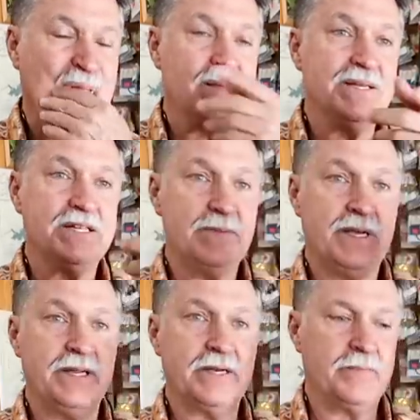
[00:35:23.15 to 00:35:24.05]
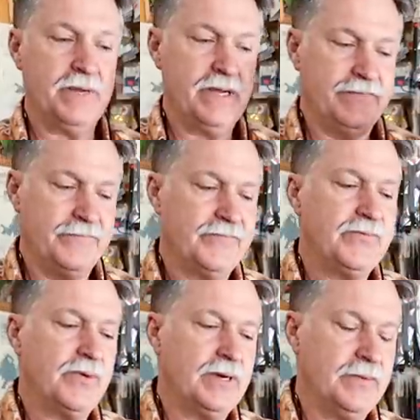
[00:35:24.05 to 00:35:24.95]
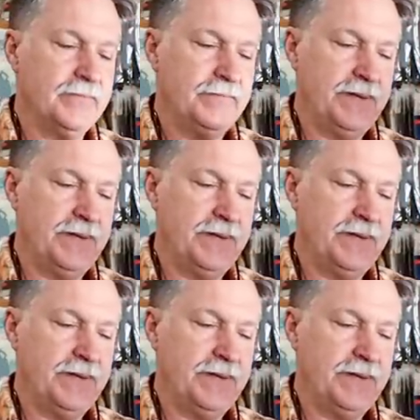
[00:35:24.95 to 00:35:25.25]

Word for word: I'll let you tell you about Eager Bait before